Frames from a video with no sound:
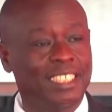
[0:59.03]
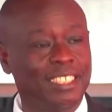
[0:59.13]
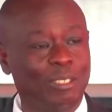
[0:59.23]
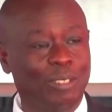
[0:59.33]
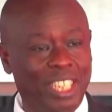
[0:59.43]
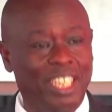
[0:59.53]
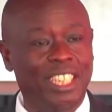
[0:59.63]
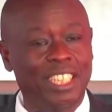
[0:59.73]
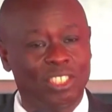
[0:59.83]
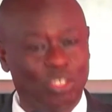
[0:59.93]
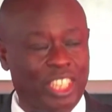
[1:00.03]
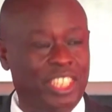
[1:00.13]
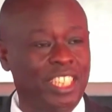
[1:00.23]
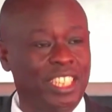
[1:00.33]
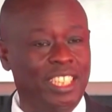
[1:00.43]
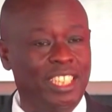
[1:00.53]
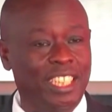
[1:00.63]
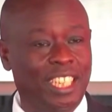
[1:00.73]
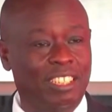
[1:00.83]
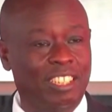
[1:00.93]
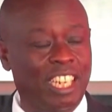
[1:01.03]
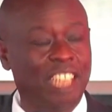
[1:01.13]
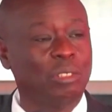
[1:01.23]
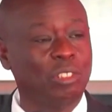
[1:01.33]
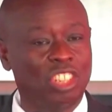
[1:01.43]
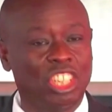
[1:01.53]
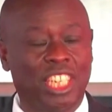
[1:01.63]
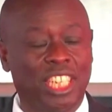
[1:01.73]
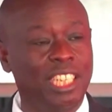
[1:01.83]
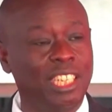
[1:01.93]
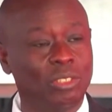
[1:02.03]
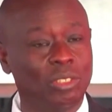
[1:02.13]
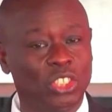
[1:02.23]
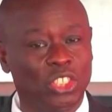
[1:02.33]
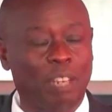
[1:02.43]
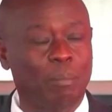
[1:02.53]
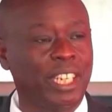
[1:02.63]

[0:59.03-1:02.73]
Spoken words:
already instructed that national treasury is on standby